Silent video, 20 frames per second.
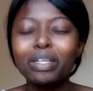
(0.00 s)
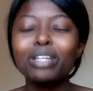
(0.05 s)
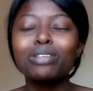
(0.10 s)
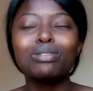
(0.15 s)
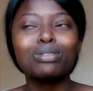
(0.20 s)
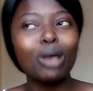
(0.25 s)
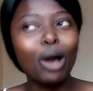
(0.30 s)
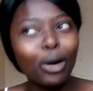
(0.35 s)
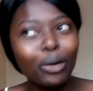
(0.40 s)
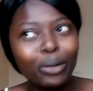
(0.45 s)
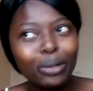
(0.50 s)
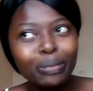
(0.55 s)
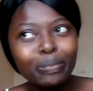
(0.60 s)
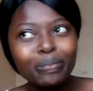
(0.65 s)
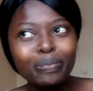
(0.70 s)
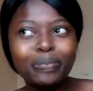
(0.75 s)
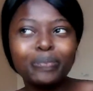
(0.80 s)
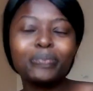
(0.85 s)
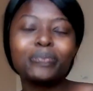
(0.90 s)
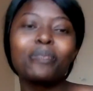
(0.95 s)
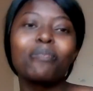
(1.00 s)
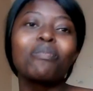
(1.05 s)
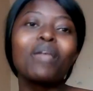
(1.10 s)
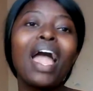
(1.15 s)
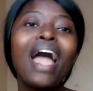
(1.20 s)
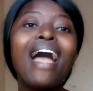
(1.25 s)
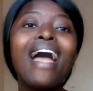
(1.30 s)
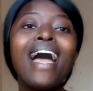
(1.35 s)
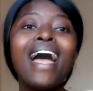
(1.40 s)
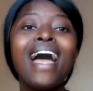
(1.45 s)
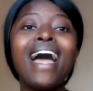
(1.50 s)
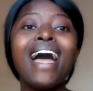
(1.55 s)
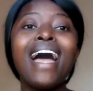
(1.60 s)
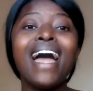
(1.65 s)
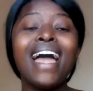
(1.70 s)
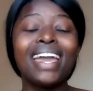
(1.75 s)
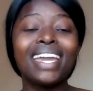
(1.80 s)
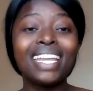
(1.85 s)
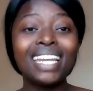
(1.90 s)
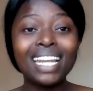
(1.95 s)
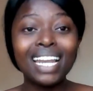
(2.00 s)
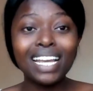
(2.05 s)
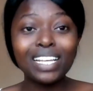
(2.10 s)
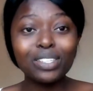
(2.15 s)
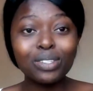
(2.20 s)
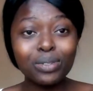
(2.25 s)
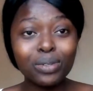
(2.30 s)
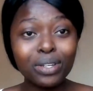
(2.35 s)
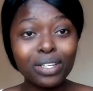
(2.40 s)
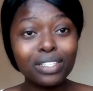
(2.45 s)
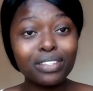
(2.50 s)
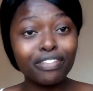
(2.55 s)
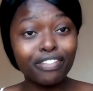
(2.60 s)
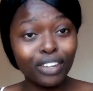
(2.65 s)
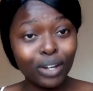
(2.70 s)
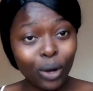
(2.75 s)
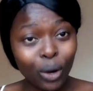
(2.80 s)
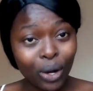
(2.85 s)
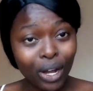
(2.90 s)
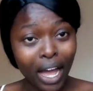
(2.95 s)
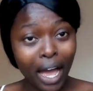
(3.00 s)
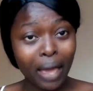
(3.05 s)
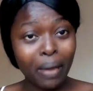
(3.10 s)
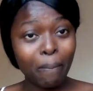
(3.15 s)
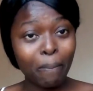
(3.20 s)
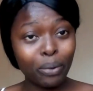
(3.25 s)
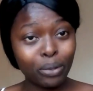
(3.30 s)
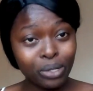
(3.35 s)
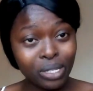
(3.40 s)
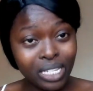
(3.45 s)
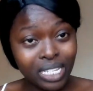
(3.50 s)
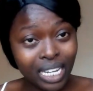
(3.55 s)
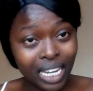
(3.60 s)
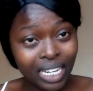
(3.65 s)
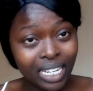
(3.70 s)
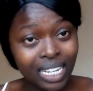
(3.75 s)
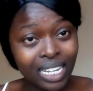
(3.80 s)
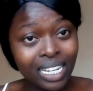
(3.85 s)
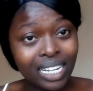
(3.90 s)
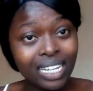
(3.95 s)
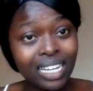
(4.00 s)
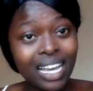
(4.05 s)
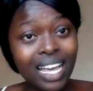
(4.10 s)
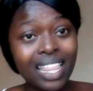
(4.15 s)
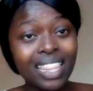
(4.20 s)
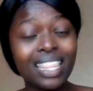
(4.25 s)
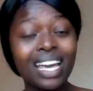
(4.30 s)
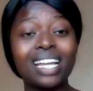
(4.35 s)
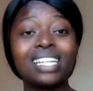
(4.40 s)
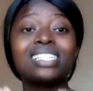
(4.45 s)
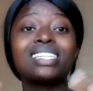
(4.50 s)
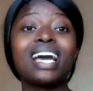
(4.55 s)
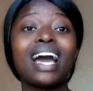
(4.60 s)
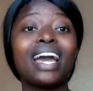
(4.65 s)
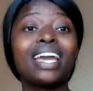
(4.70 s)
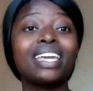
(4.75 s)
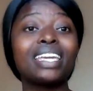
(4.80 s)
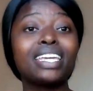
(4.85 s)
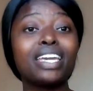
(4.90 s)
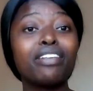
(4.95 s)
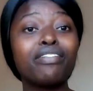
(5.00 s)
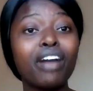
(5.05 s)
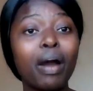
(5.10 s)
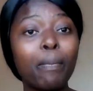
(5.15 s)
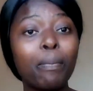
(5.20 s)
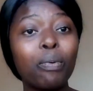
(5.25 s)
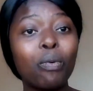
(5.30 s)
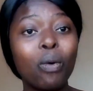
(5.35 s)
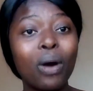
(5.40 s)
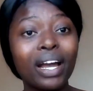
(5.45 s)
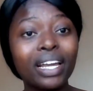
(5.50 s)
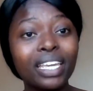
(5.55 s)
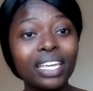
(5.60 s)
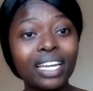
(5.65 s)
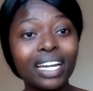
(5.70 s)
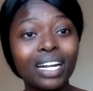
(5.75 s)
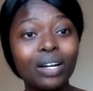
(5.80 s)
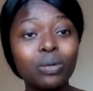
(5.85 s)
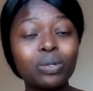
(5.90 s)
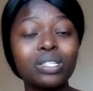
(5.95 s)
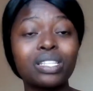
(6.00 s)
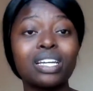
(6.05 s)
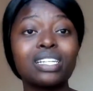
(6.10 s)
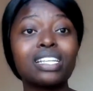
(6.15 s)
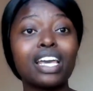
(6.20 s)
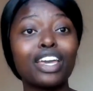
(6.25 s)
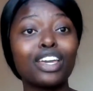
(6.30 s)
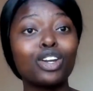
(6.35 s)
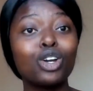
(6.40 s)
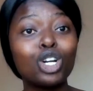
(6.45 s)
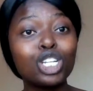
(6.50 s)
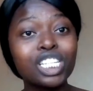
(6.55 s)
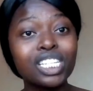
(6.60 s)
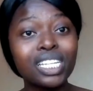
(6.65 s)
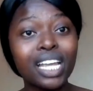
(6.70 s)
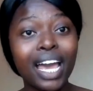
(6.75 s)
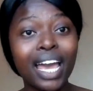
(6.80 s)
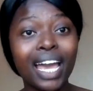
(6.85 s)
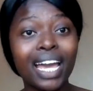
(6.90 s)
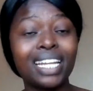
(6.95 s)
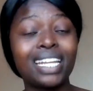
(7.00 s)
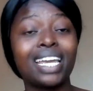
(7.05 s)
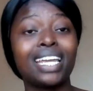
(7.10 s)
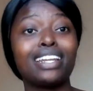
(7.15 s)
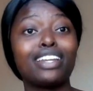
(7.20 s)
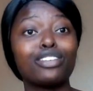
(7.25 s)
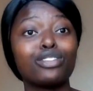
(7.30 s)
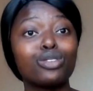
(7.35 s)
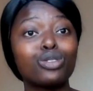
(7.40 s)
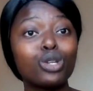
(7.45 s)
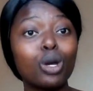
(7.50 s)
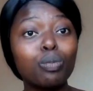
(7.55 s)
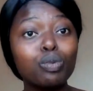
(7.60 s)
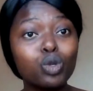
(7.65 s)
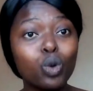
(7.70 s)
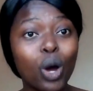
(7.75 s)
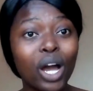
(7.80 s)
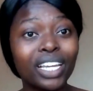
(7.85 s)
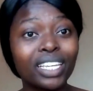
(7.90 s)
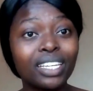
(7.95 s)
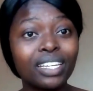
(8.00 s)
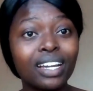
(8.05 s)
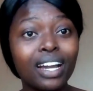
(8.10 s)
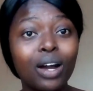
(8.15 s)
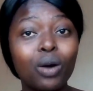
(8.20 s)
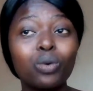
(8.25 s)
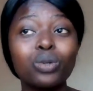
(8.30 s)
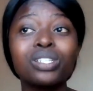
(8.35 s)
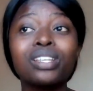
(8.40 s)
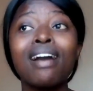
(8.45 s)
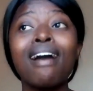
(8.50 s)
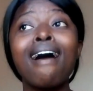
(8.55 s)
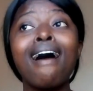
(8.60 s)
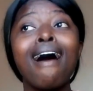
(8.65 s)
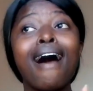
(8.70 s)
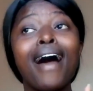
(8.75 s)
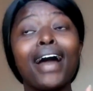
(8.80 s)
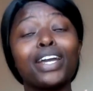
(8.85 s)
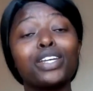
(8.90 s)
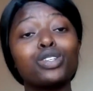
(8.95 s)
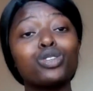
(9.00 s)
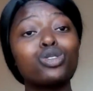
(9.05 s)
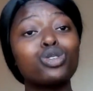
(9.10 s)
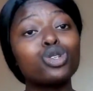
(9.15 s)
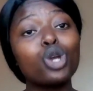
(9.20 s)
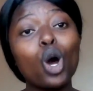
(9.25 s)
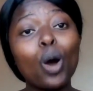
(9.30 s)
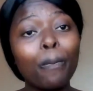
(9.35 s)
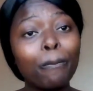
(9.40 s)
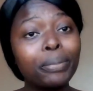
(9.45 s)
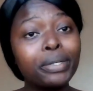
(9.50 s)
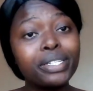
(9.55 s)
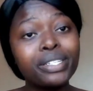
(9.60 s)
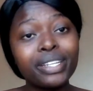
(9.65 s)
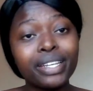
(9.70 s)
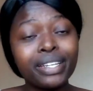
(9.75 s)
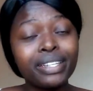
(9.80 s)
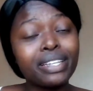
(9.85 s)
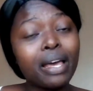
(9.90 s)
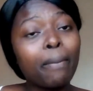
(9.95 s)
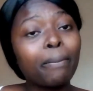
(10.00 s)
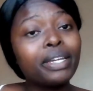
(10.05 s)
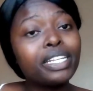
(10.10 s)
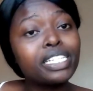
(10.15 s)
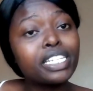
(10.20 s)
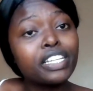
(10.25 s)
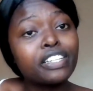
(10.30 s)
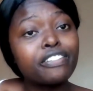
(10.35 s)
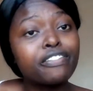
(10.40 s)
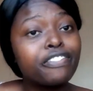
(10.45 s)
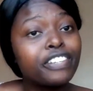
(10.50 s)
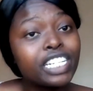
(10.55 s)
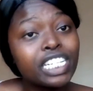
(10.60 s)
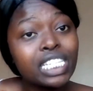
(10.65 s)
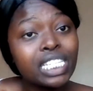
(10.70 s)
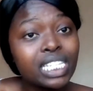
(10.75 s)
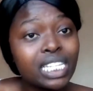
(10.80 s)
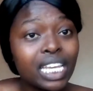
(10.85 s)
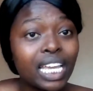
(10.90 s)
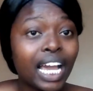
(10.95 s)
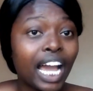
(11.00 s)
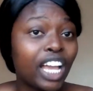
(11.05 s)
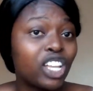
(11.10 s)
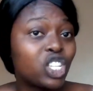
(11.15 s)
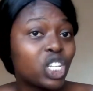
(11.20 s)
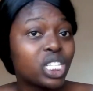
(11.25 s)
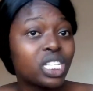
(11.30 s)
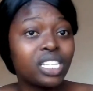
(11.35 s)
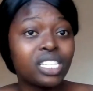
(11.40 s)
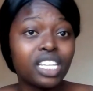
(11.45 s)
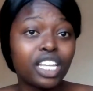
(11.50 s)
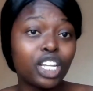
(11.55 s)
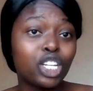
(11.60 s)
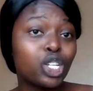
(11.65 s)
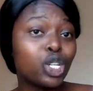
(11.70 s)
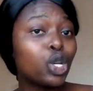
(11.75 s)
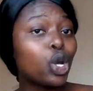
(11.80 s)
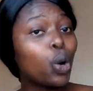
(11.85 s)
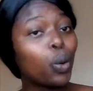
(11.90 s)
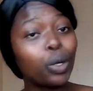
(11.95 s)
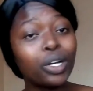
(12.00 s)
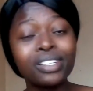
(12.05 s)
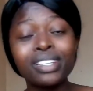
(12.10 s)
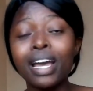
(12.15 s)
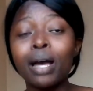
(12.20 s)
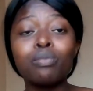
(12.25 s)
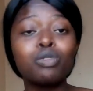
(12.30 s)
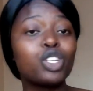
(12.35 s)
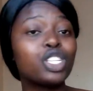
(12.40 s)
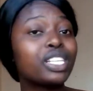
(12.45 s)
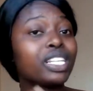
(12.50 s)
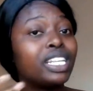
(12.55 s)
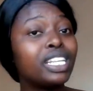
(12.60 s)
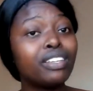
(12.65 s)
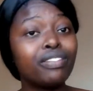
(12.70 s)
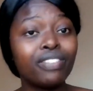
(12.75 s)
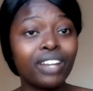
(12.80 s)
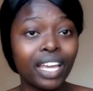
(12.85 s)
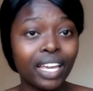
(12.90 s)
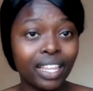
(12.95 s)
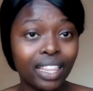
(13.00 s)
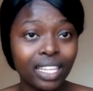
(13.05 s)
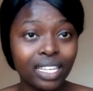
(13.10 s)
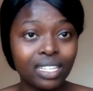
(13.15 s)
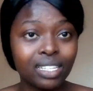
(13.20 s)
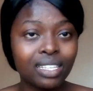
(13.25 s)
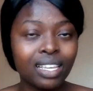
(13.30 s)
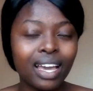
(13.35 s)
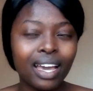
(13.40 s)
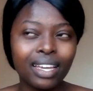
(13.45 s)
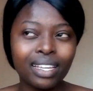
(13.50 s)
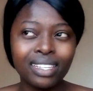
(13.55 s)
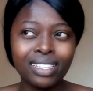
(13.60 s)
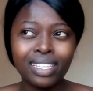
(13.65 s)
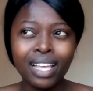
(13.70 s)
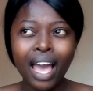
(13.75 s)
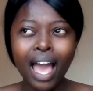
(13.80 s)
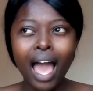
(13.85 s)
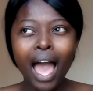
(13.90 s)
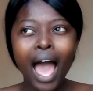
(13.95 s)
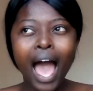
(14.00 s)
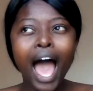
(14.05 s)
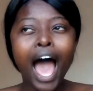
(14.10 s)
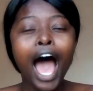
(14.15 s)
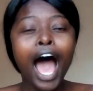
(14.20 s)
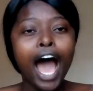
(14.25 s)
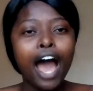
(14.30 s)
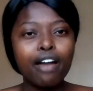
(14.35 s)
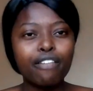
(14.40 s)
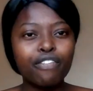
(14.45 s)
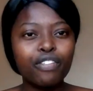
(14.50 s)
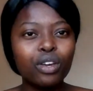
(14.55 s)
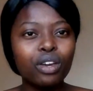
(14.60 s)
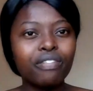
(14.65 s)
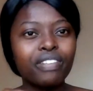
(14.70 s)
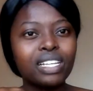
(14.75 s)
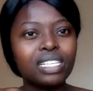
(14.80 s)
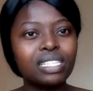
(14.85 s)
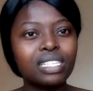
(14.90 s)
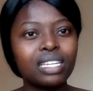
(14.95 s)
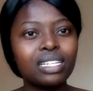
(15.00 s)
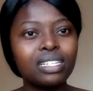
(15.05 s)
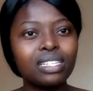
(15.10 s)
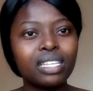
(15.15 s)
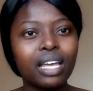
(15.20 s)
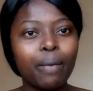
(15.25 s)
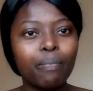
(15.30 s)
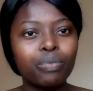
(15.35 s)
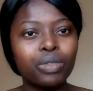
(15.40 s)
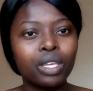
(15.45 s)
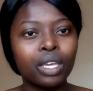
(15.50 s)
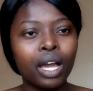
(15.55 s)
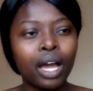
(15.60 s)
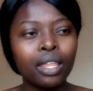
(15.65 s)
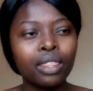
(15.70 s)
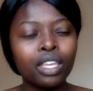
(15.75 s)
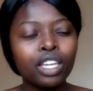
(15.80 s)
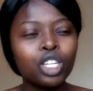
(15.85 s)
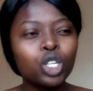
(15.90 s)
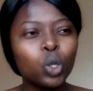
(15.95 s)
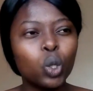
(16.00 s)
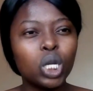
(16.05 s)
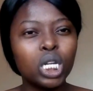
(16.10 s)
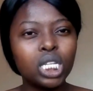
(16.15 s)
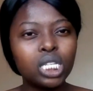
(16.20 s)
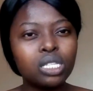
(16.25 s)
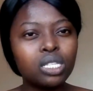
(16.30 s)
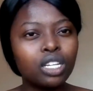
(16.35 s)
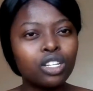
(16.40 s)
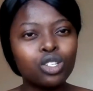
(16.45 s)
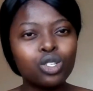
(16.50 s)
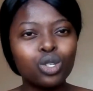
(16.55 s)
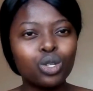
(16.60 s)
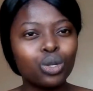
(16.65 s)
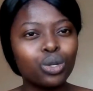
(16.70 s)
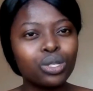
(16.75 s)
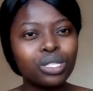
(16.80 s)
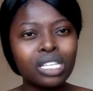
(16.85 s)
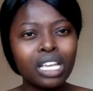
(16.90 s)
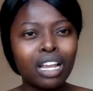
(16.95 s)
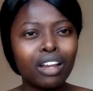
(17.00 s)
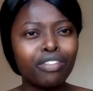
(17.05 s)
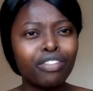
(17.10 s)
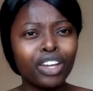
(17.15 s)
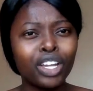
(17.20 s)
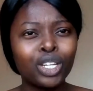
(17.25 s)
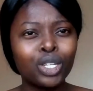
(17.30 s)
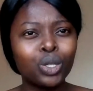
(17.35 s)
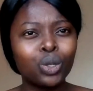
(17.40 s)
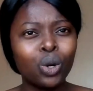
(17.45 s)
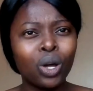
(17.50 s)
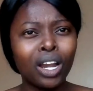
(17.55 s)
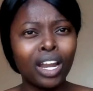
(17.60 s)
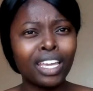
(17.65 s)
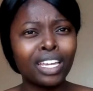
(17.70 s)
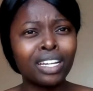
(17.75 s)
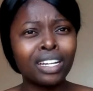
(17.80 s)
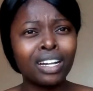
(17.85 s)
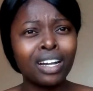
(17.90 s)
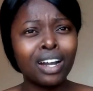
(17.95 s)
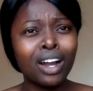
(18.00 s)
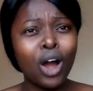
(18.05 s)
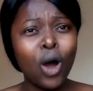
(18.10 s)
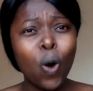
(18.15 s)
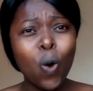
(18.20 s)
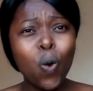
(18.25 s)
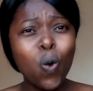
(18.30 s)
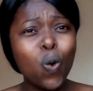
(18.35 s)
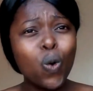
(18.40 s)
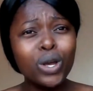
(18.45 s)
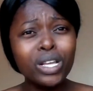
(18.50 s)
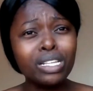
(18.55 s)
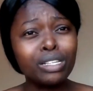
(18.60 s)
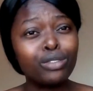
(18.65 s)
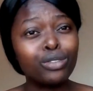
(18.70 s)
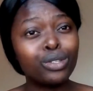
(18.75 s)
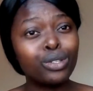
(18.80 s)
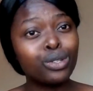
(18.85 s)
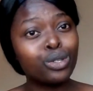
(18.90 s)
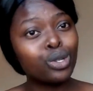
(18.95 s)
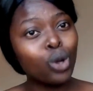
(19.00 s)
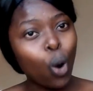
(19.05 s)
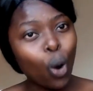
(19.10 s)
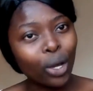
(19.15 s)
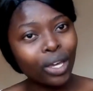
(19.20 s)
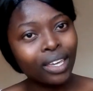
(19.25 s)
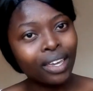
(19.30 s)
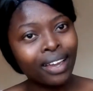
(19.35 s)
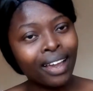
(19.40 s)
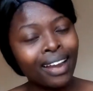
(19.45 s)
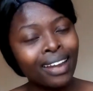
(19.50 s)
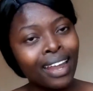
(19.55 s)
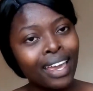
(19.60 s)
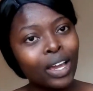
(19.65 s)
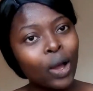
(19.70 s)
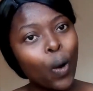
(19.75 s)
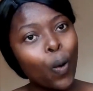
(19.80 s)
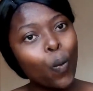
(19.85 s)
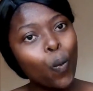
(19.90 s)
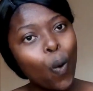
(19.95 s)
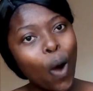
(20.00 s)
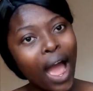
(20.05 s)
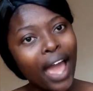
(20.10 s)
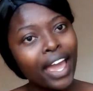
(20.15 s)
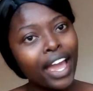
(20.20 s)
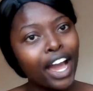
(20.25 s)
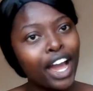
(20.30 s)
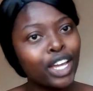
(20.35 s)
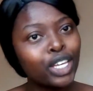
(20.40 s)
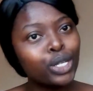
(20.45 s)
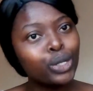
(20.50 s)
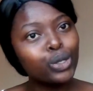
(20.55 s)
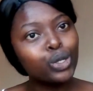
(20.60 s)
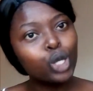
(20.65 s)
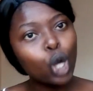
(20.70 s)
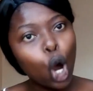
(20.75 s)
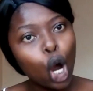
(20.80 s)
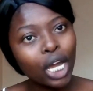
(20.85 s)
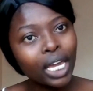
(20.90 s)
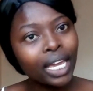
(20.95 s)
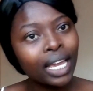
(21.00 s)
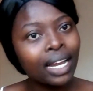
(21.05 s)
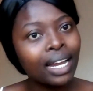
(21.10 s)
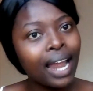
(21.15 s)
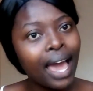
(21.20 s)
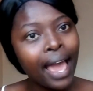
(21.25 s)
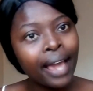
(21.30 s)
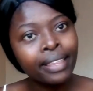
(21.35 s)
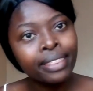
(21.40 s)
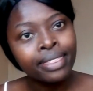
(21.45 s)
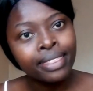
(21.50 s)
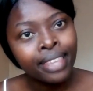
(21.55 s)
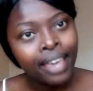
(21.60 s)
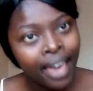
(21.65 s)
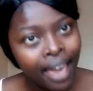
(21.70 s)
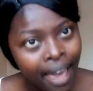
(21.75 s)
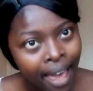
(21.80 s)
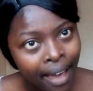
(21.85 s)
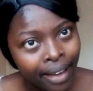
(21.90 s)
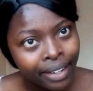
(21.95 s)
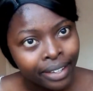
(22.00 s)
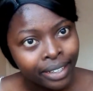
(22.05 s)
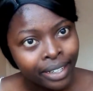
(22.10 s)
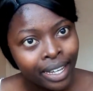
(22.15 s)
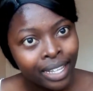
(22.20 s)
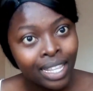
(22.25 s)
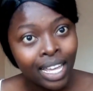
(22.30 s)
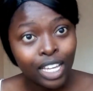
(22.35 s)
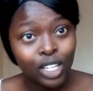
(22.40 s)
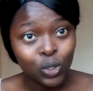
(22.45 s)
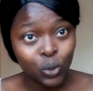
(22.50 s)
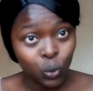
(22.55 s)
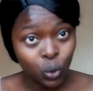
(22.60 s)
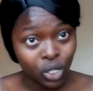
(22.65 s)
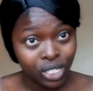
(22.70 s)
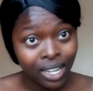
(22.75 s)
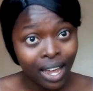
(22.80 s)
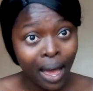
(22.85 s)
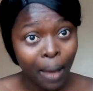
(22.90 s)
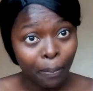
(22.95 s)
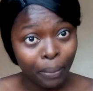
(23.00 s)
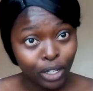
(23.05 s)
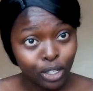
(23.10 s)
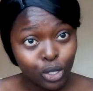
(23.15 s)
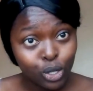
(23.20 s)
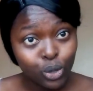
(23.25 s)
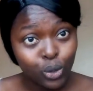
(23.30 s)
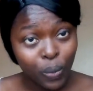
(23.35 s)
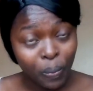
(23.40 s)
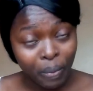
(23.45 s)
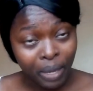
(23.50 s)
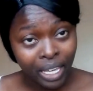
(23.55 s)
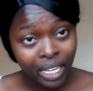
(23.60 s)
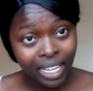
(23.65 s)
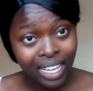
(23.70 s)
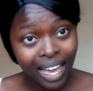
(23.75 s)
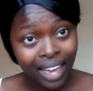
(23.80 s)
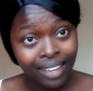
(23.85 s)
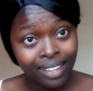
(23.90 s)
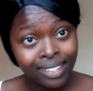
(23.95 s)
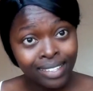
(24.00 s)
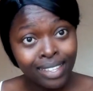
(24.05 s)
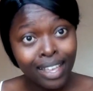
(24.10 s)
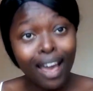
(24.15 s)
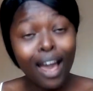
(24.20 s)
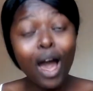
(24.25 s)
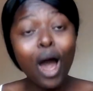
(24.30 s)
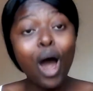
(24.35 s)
So, in last week's vlog, I posted that I gave up working out, that I got tired and I stopped working out. I stopped intermittent fasting. I just decided, you know what, I'm just live like this. Guys, have you ever said something and then you listen to yourself and you are like, who is talking? Like, why are you talking like that? That is what happened to me, guys.